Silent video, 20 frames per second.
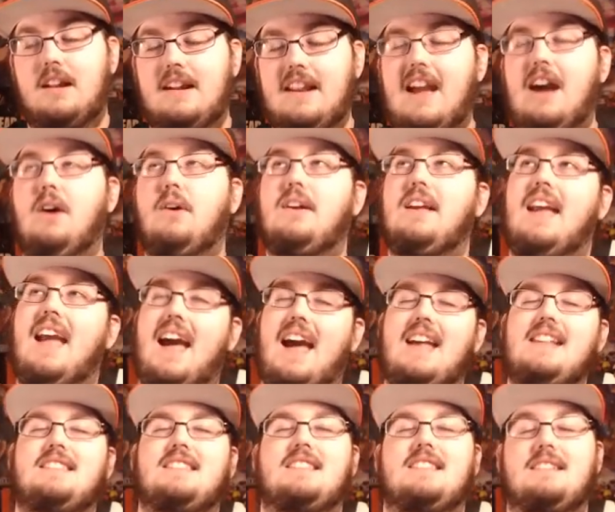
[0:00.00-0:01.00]
Now he
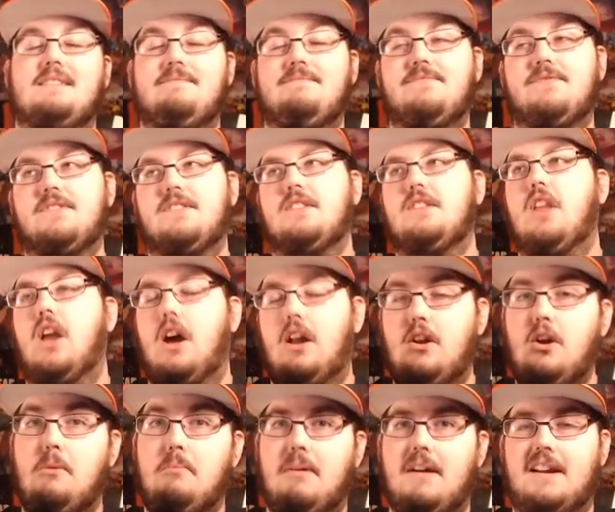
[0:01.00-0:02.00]
has,
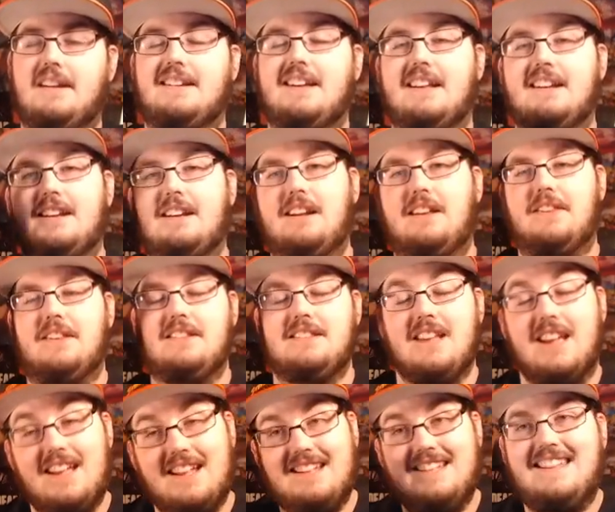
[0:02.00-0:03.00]
no pun intended on this,
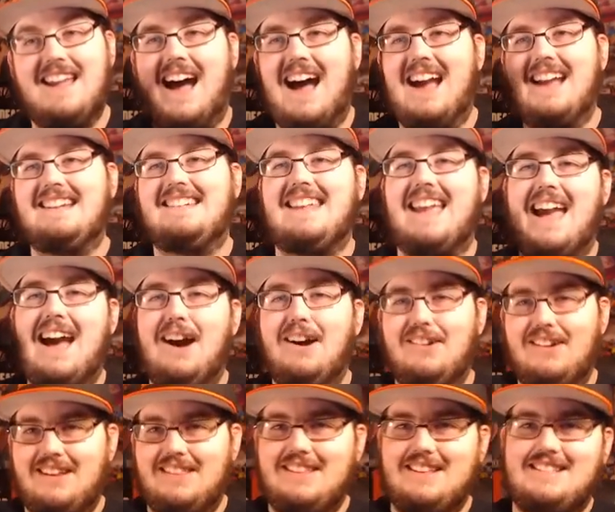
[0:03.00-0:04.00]
died
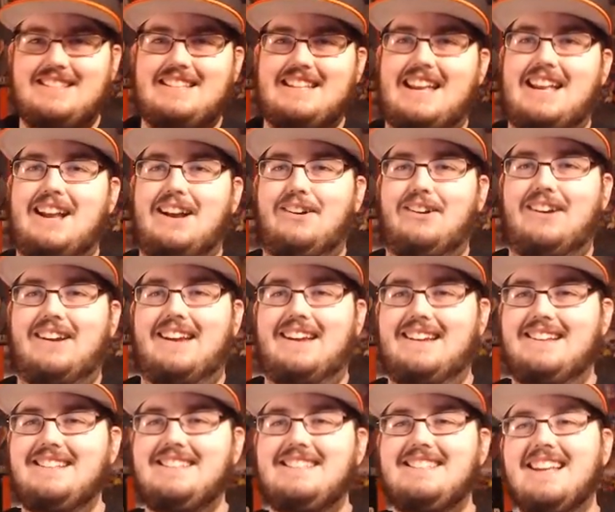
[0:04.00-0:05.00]
down in the
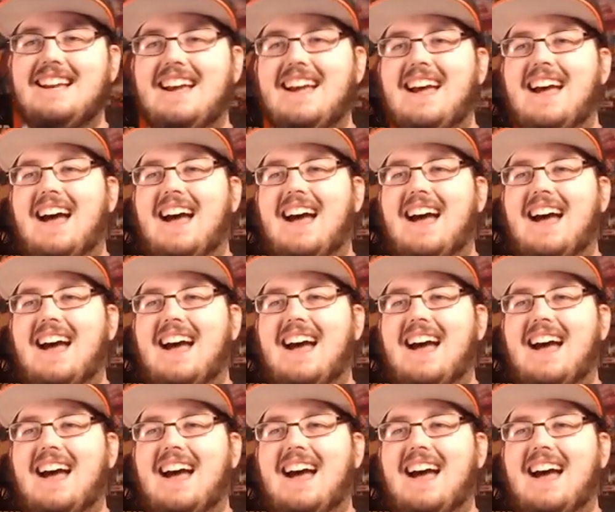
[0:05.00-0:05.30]
series